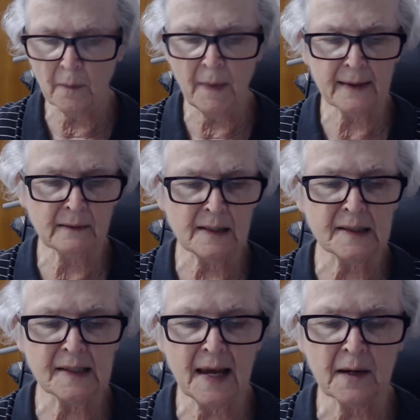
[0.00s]
about
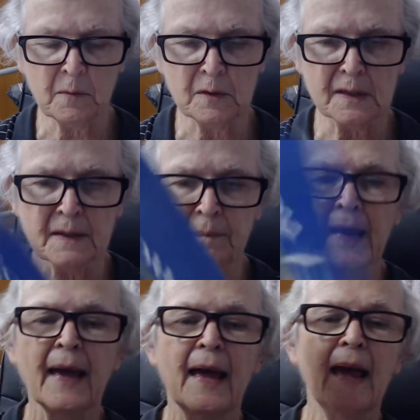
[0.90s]
these animals,
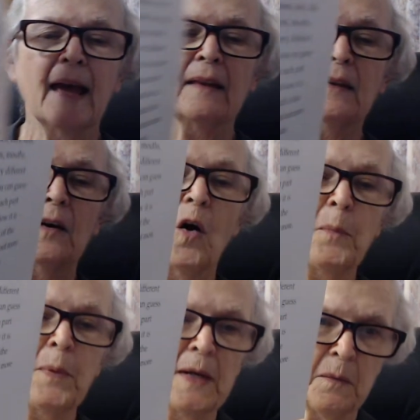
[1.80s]
and the
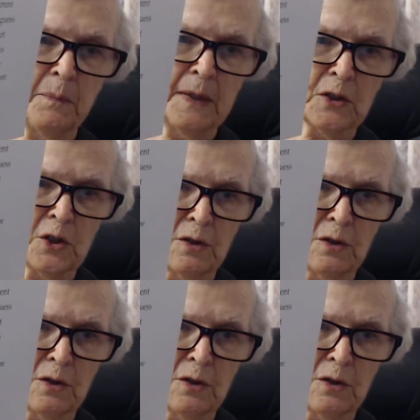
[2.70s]
opening picture